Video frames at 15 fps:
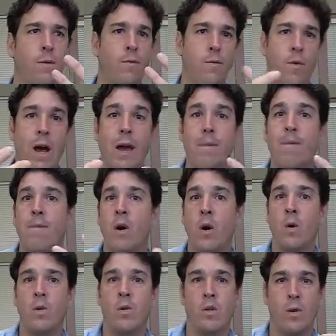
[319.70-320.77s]
right
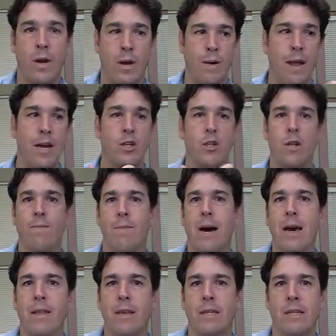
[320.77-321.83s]
mode so I can actually
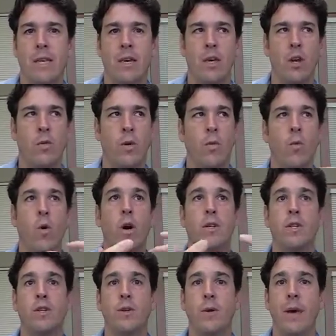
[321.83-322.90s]
buy this thing. We want
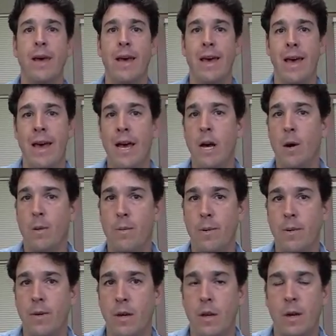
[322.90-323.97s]
to help.
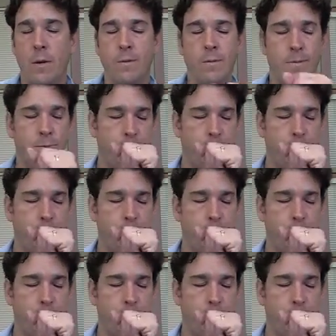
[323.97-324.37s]
The